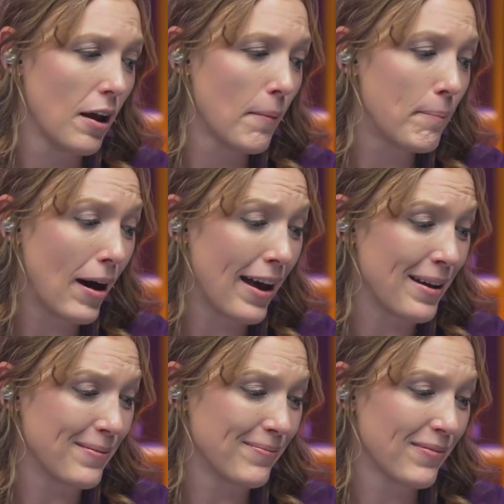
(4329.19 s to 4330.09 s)

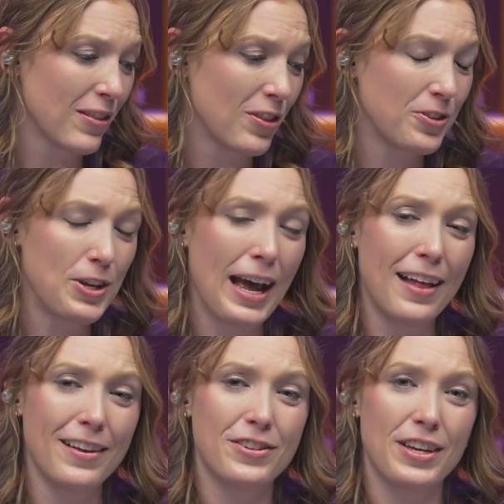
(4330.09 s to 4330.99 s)
But the
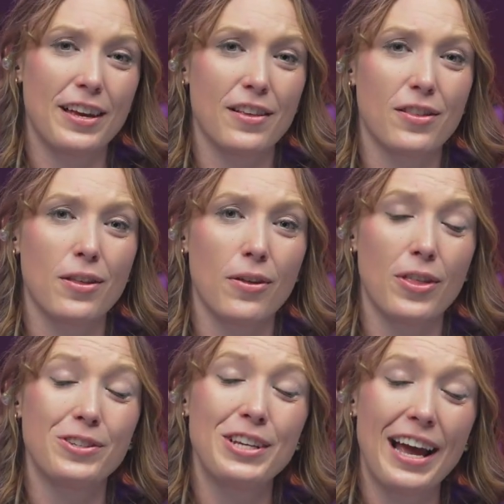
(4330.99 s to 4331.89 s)
challenge is, the
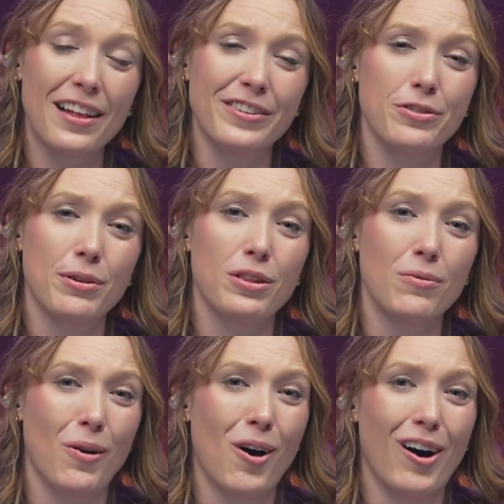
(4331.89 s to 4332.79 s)
challenge with the
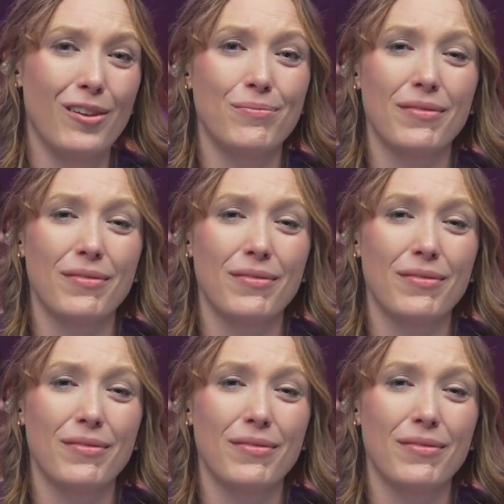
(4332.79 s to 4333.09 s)
wall